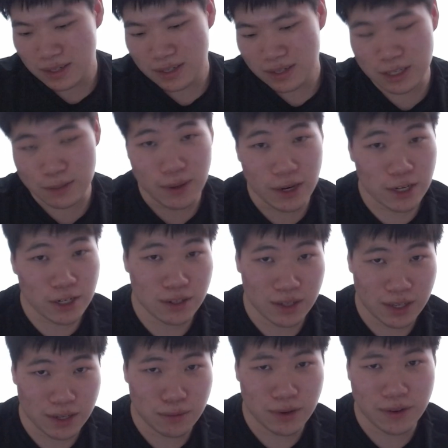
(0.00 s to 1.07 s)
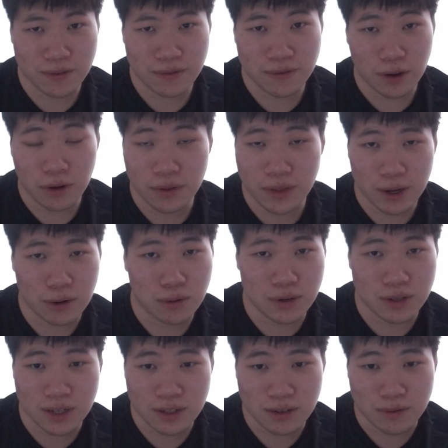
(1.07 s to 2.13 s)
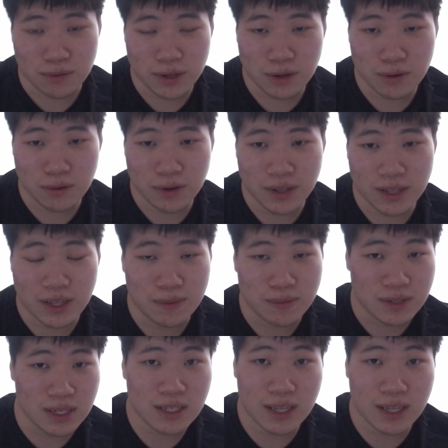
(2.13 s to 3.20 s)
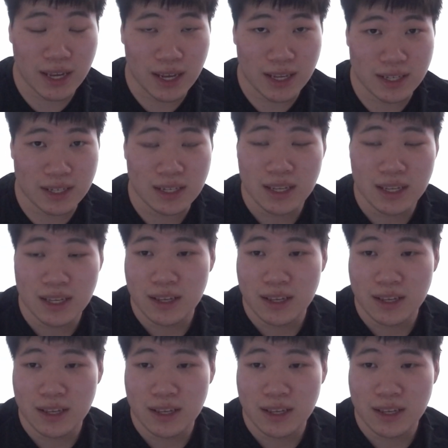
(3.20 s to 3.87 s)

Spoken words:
especially with all that horizontal recoil that the M60 has,